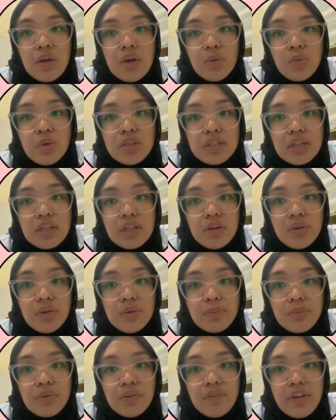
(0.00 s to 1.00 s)
which
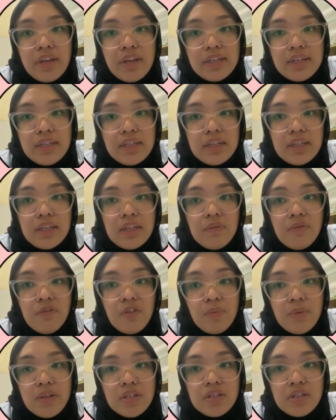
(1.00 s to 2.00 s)
include providing
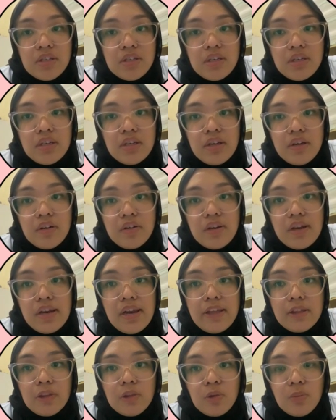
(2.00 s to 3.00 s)
information
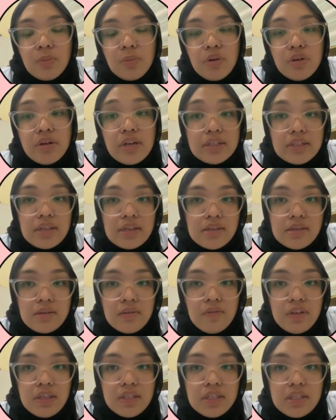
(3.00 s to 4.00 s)
related to products and
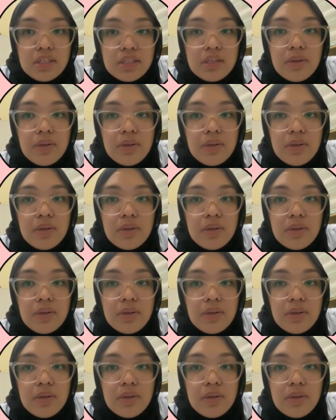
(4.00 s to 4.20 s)
service,